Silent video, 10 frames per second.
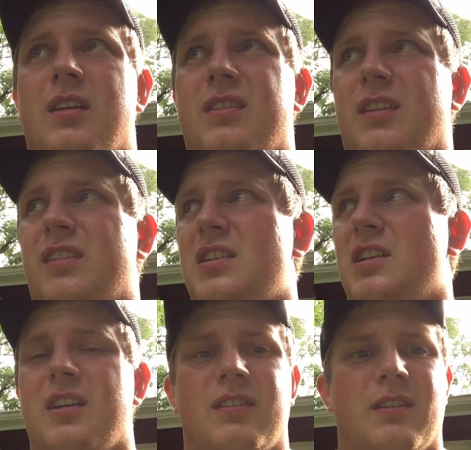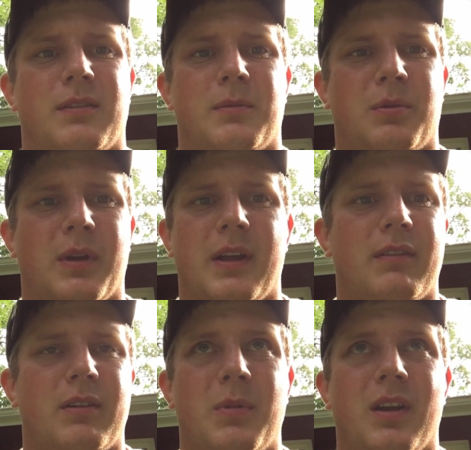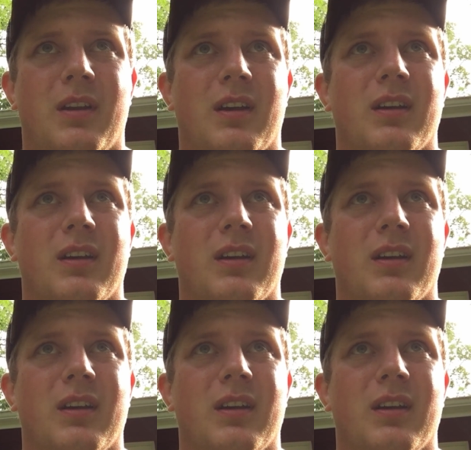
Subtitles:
series of them or whatever, but